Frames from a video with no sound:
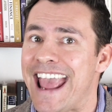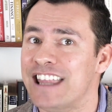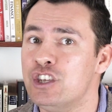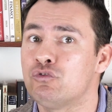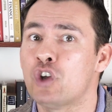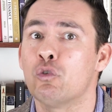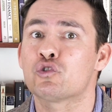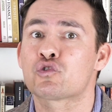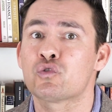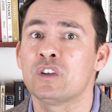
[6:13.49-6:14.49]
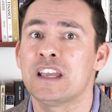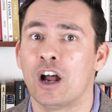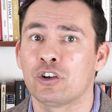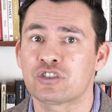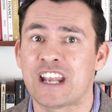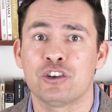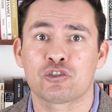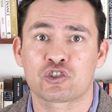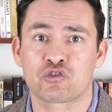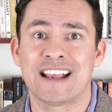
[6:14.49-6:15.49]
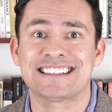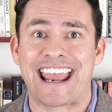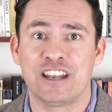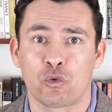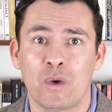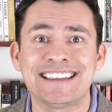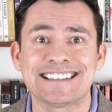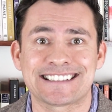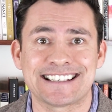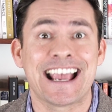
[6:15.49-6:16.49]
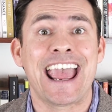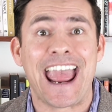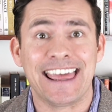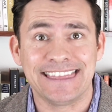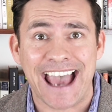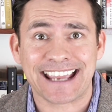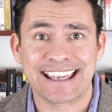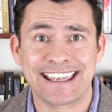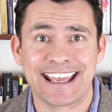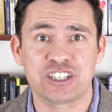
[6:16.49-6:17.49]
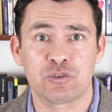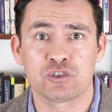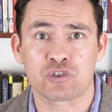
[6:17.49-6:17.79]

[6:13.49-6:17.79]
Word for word: and you don't truly understand your strengths and your weaknesses, and that can get you in